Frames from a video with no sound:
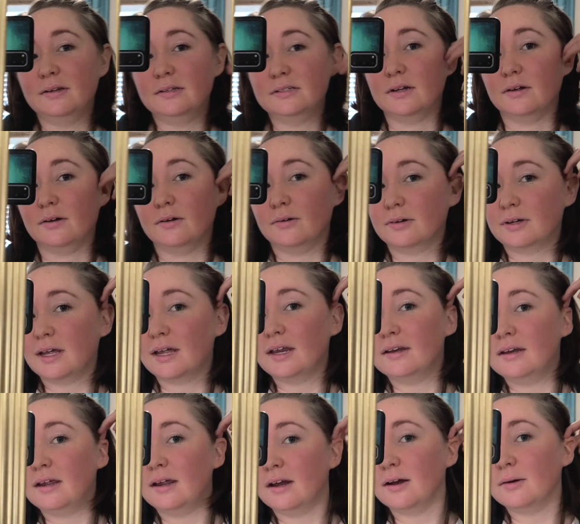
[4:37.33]
So again,
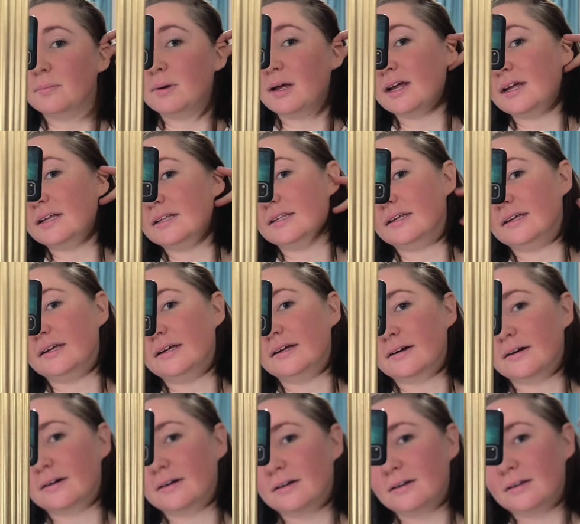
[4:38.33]
hair behind the
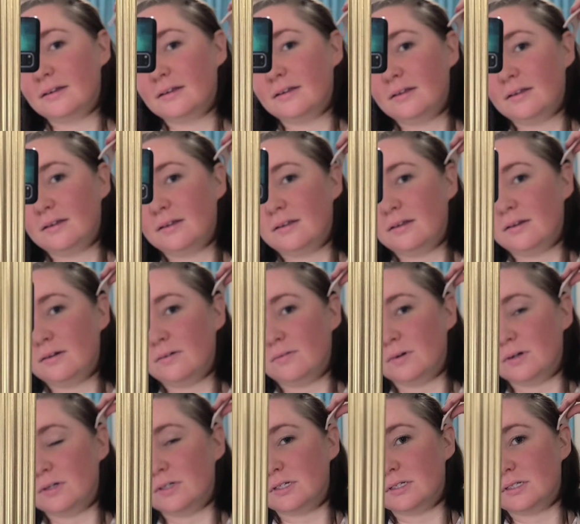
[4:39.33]
ear.
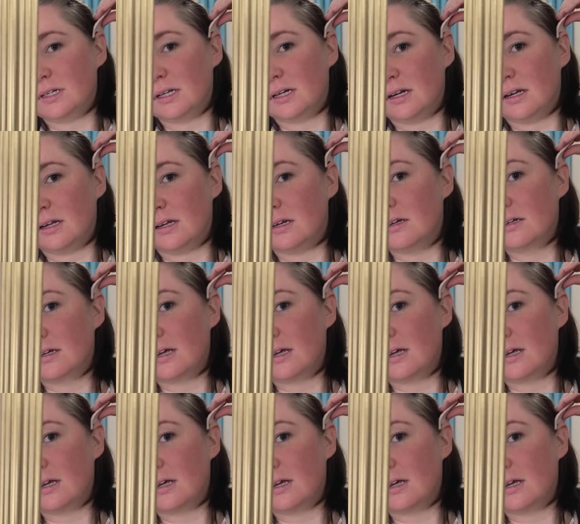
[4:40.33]
We're just gonna